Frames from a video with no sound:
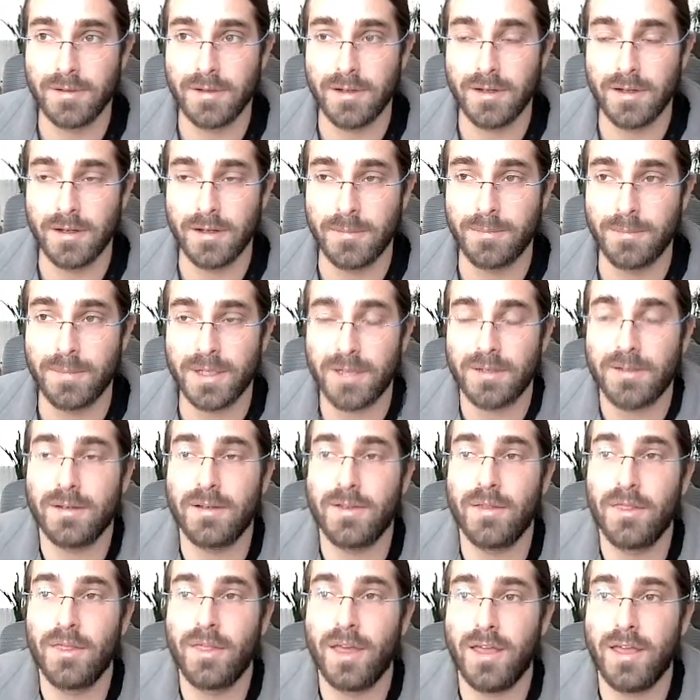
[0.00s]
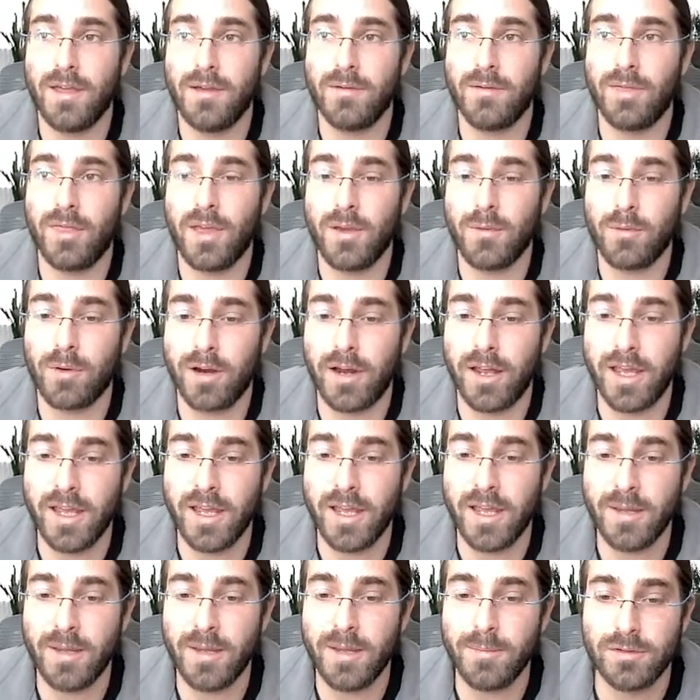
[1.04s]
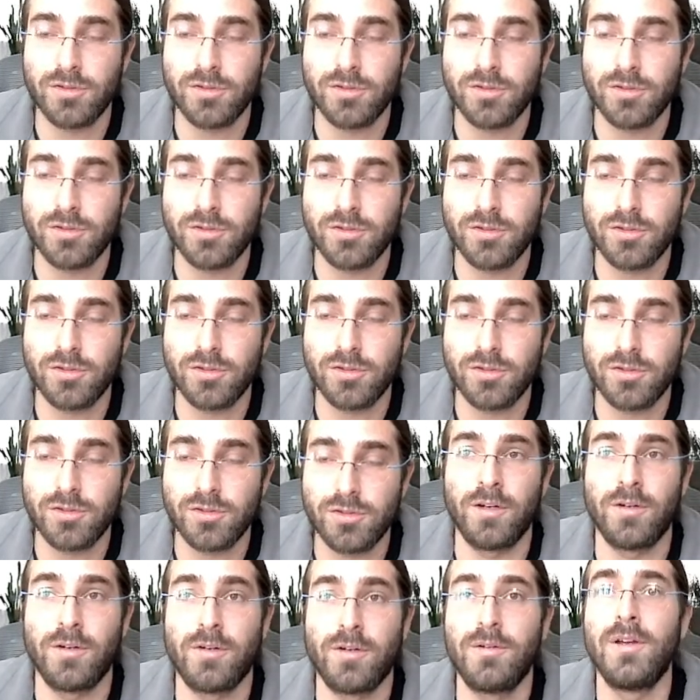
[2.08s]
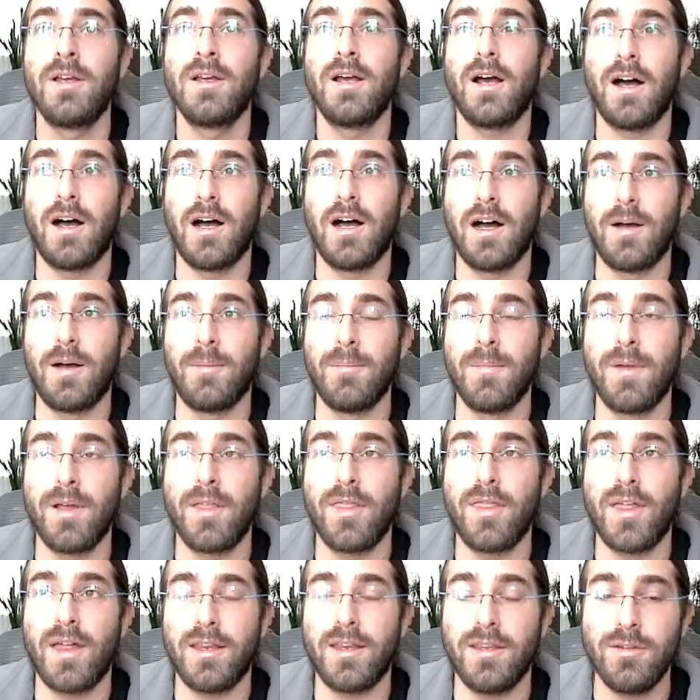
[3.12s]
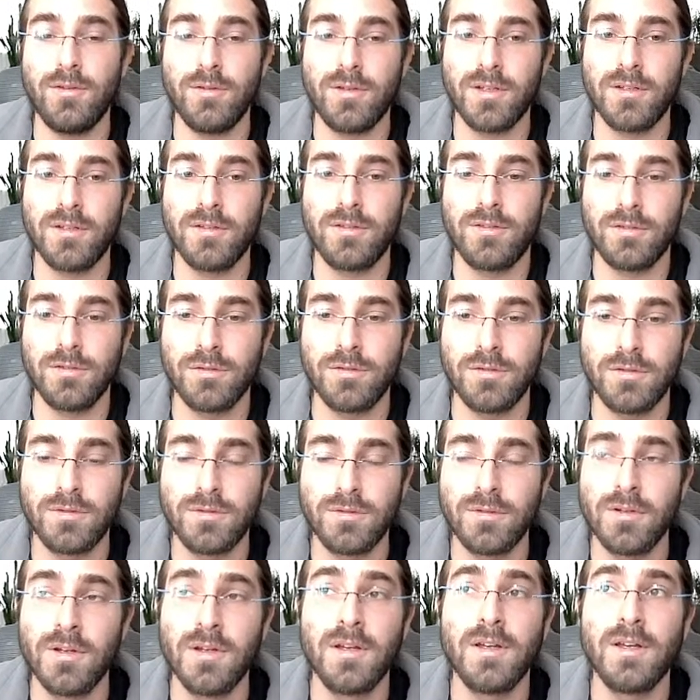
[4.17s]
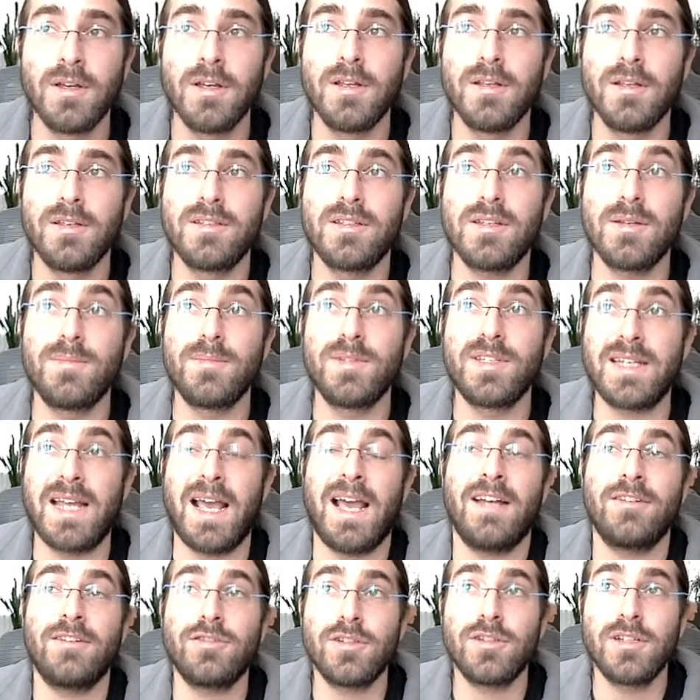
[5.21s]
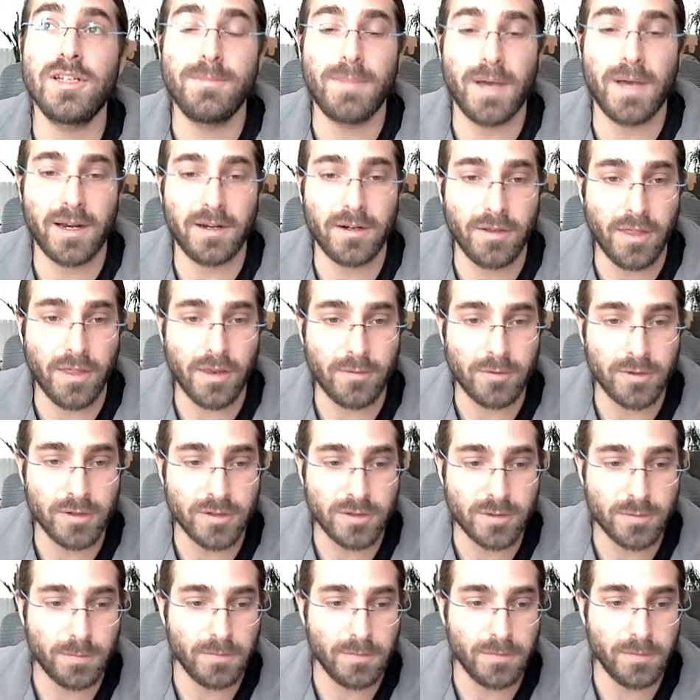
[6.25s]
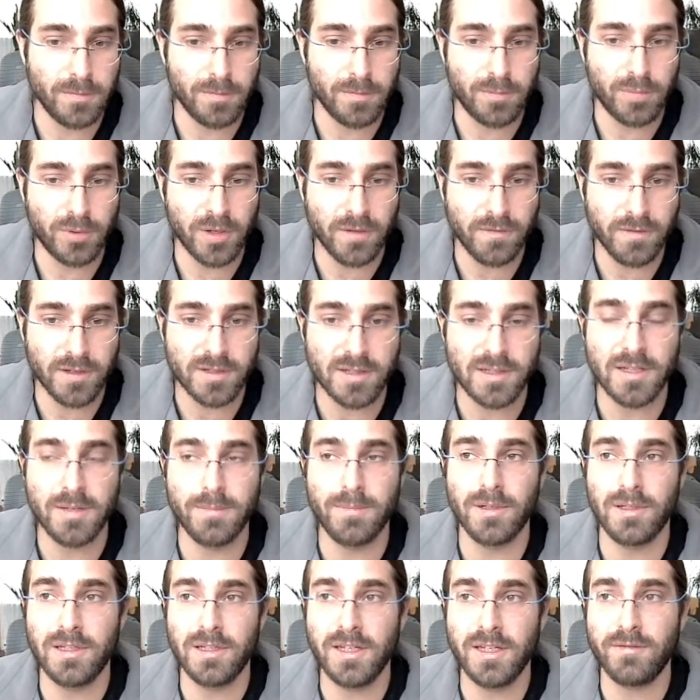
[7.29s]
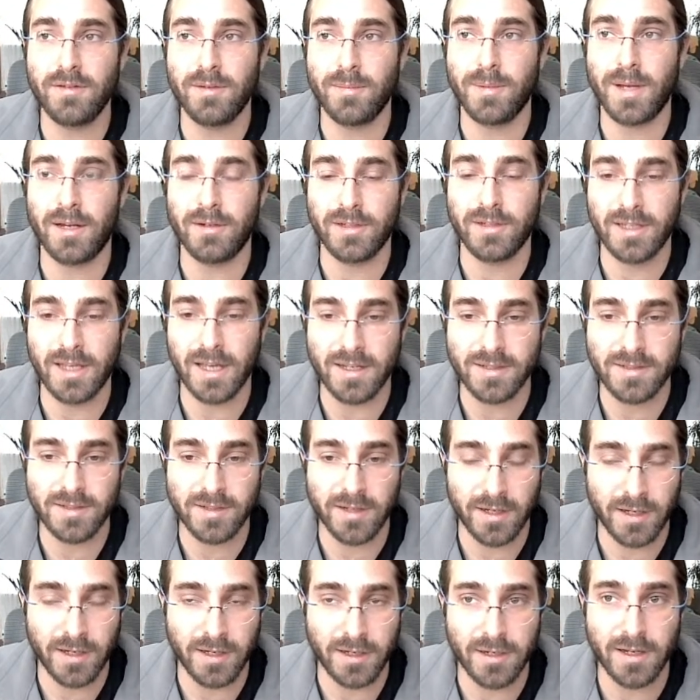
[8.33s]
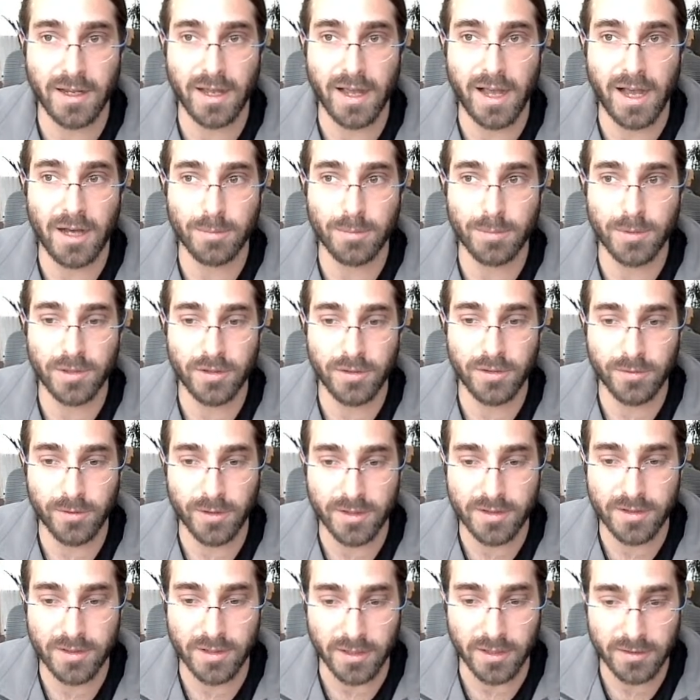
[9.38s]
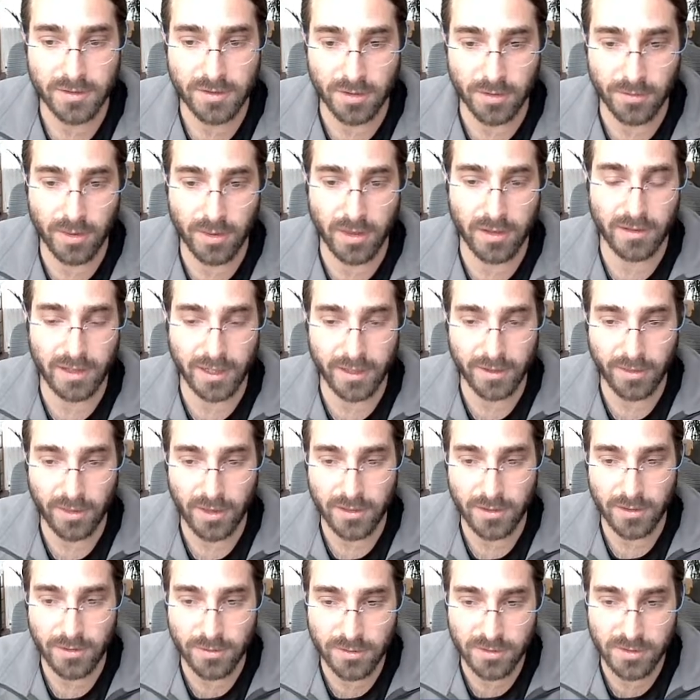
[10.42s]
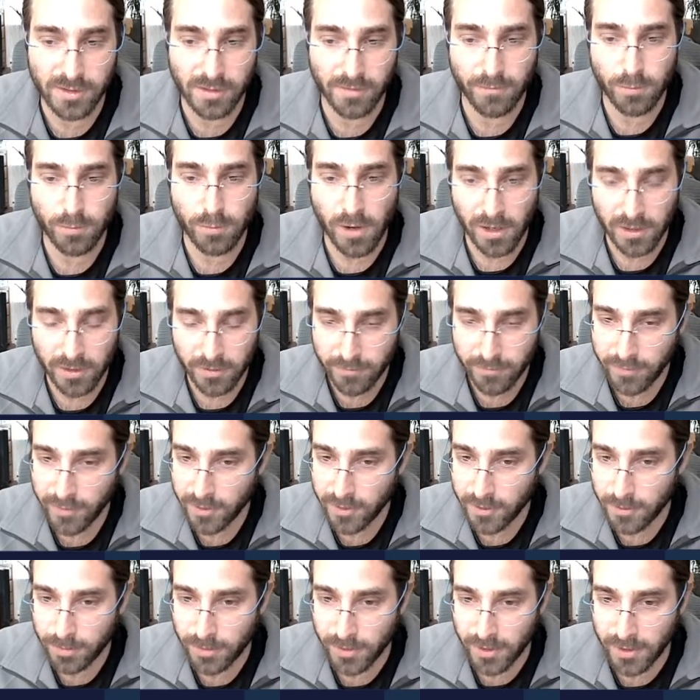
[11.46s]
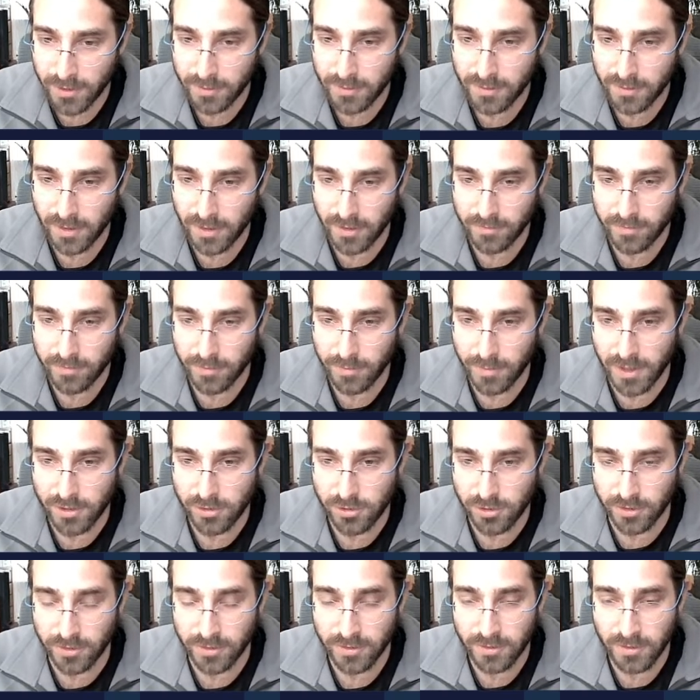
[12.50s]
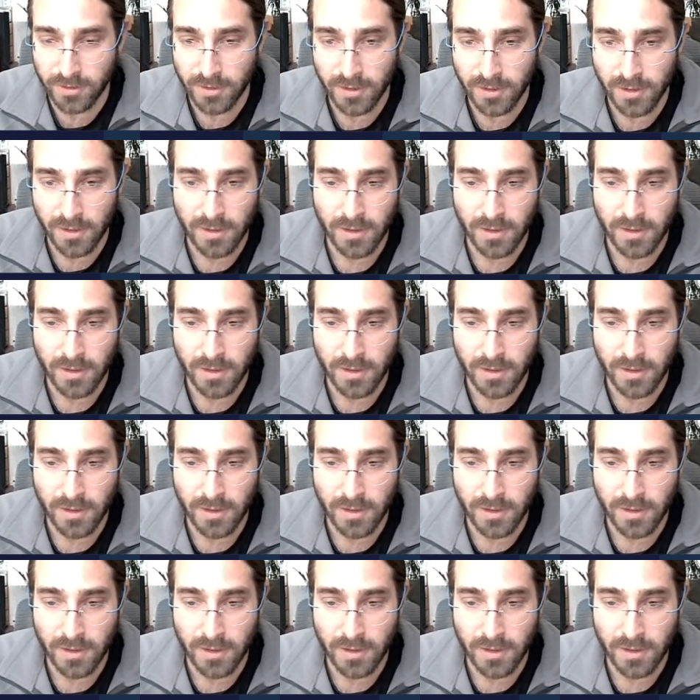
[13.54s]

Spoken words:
But they were able to show that you can do substantially better than was previously believed about guessing output heuristics. So that like they used the wallet fingerprint information